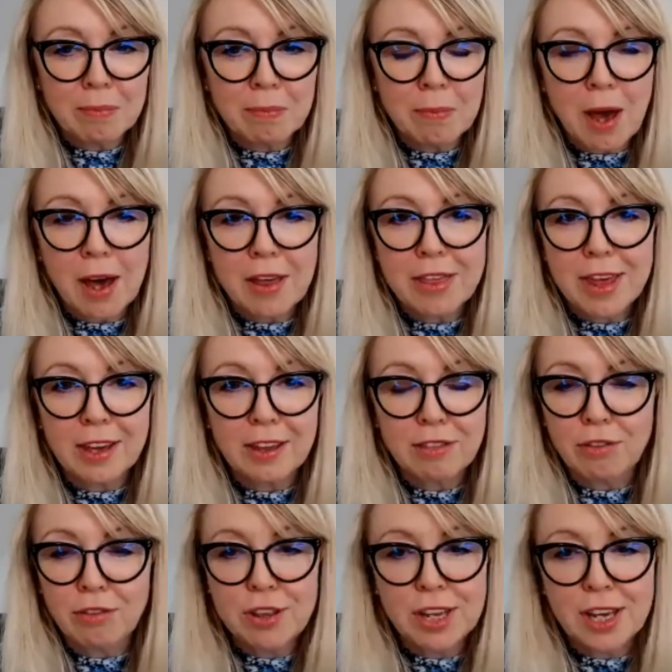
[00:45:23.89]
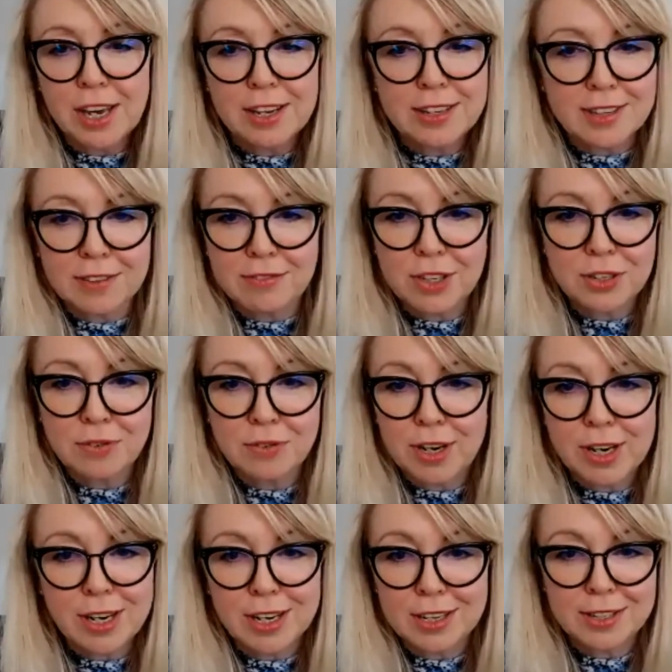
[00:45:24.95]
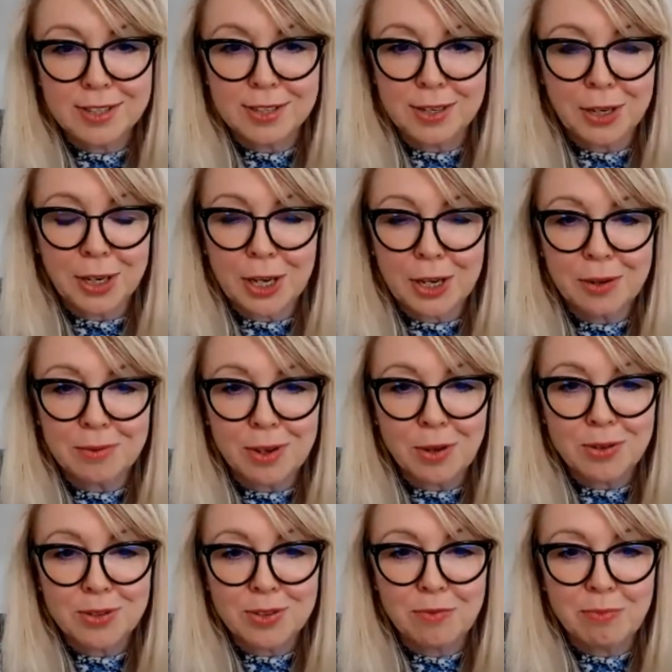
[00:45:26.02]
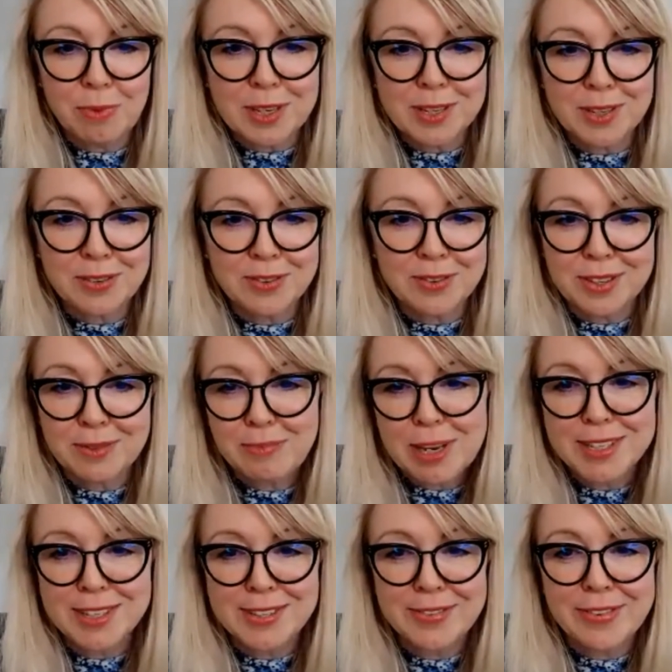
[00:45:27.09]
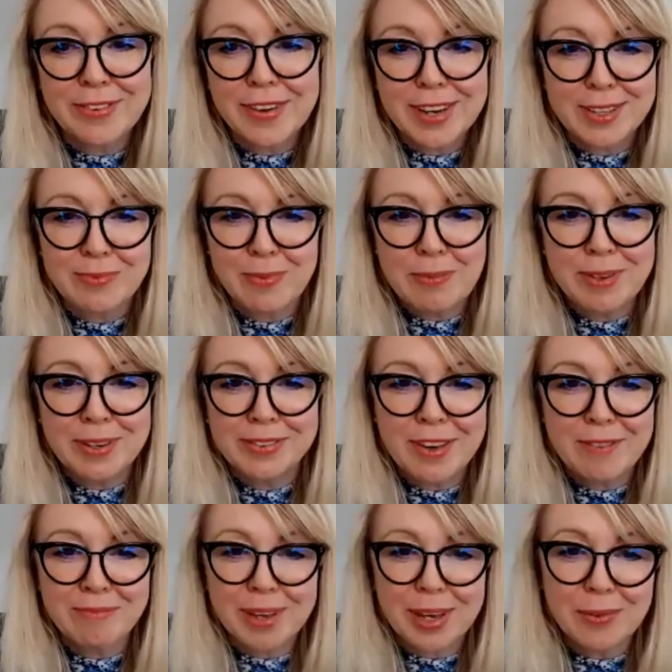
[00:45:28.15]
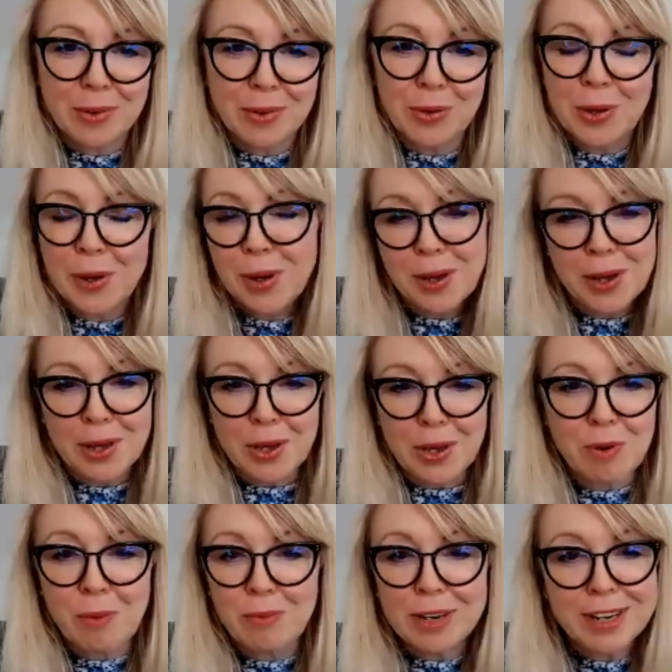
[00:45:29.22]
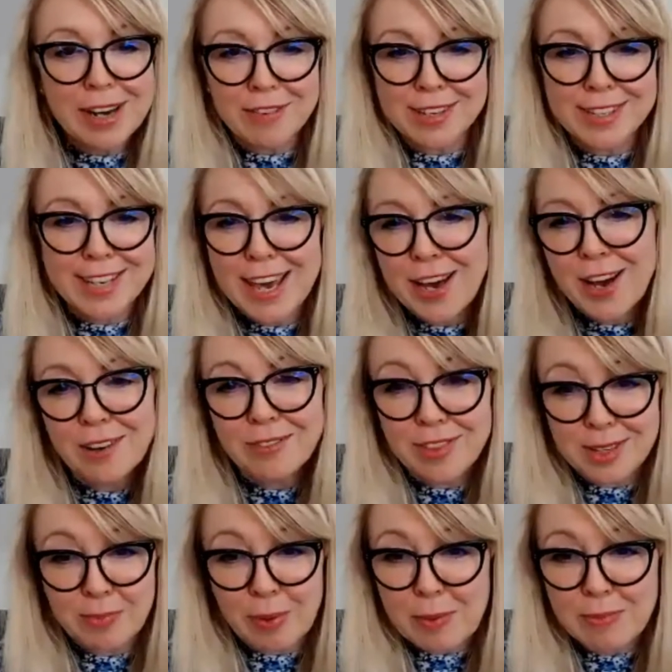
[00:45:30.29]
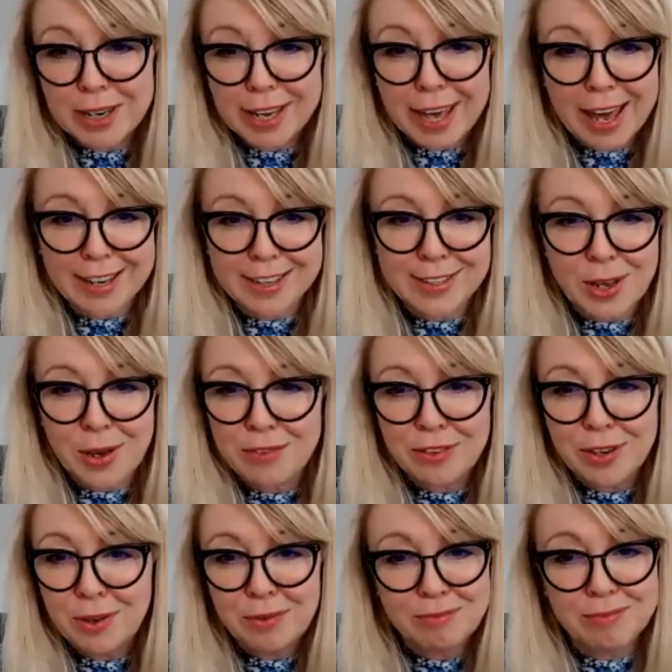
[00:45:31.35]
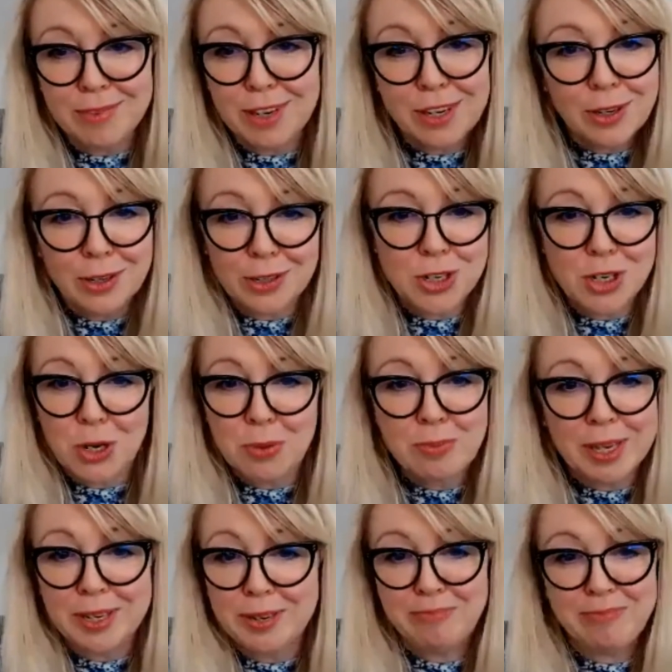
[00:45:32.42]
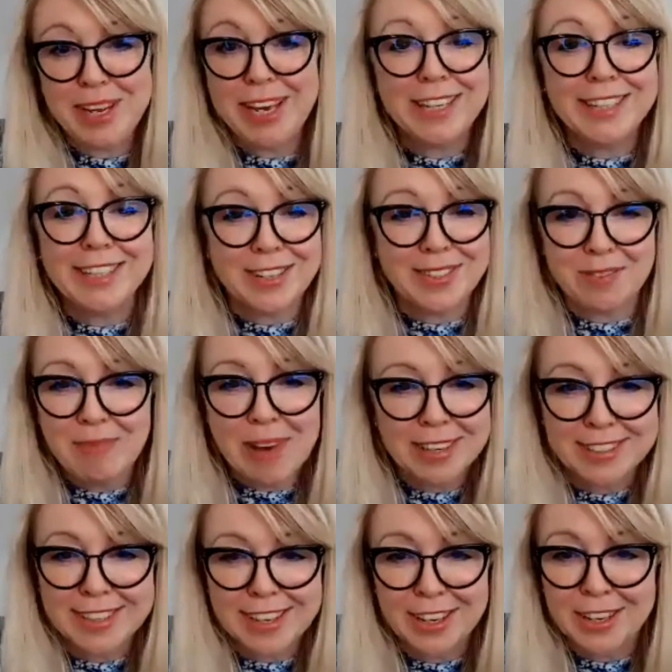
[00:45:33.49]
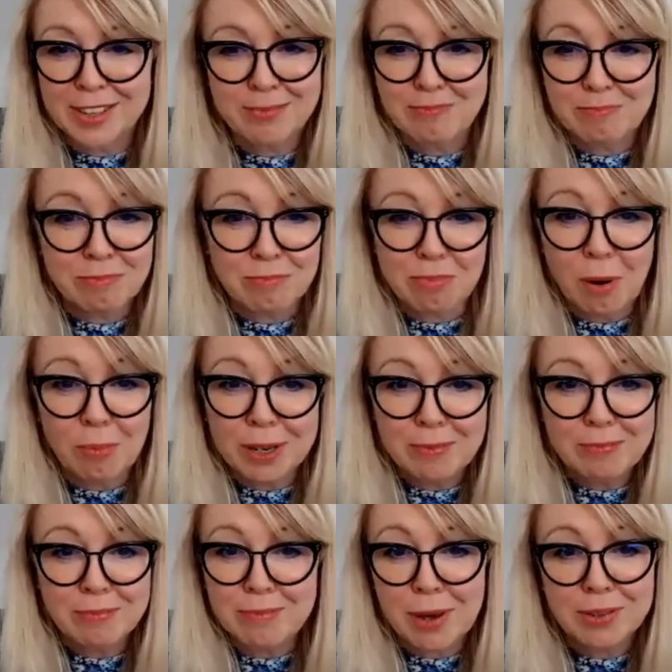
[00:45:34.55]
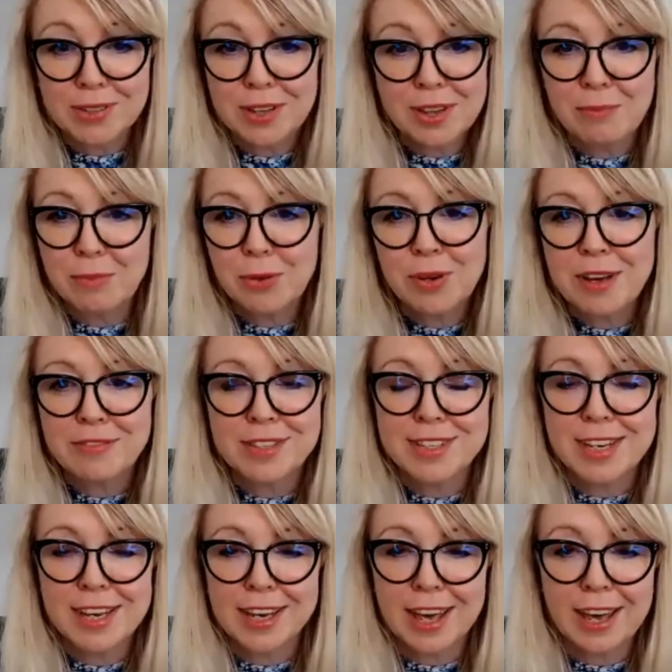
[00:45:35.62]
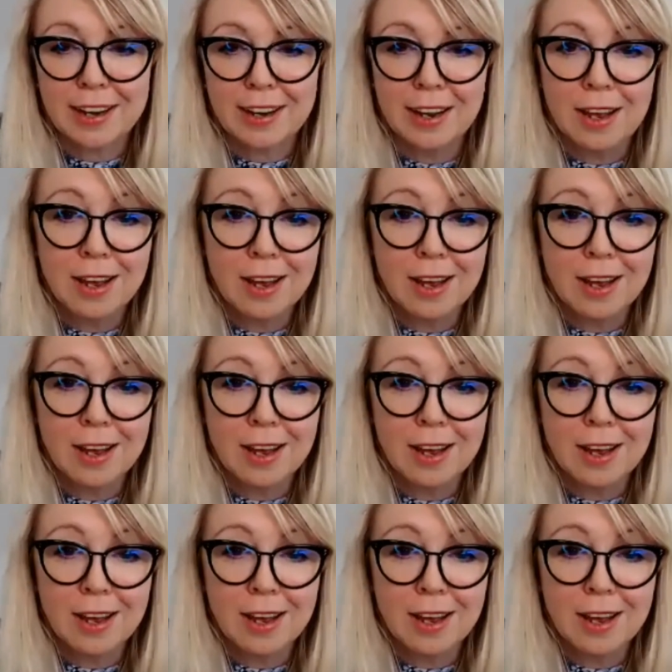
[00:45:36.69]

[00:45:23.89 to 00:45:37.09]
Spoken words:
I think through the years I've just realized, you know, lots of pieces of advice people have given me, well, you'll probably never see half these people again, so if you look stupid, it doesn't matter, because probably most of them you'll never see again.